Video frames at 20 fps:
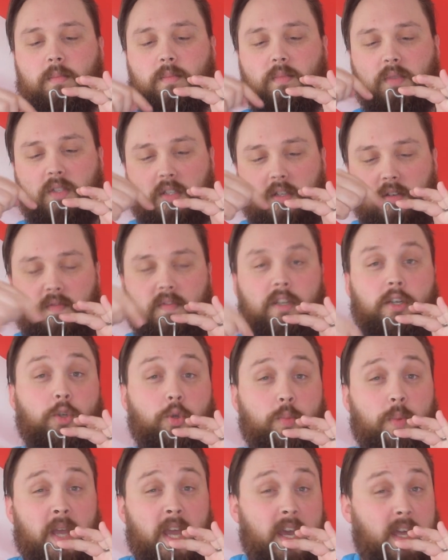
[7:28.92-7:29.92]
sort of loop
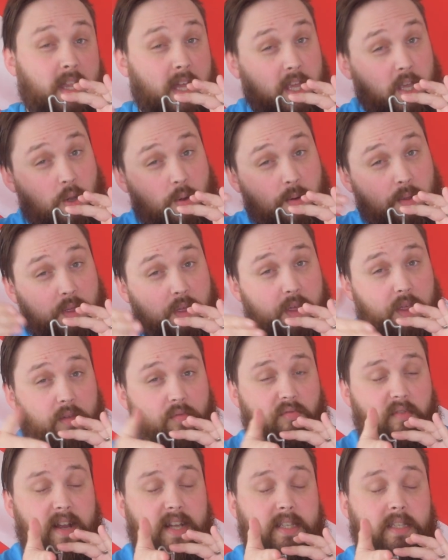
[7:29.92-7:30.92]
that you can
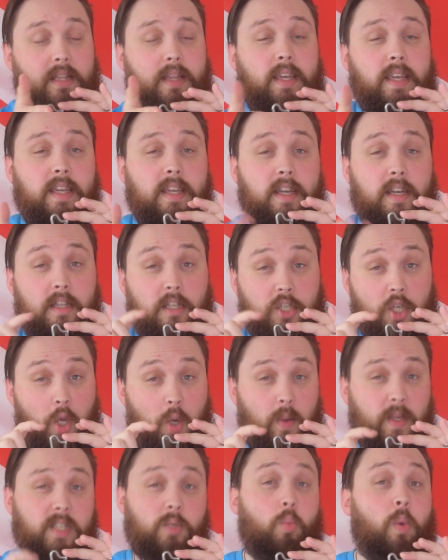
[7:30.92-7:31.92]
thread the
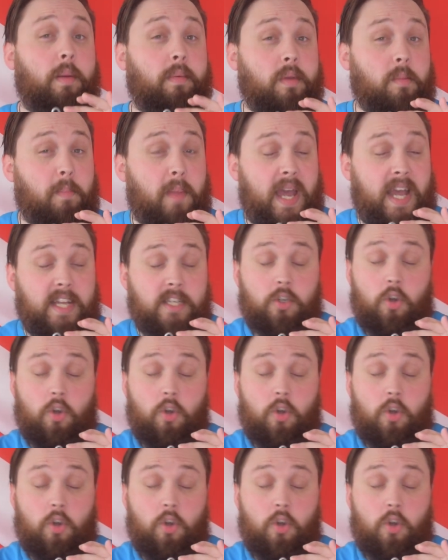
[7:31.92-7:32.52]
2-inch webbing band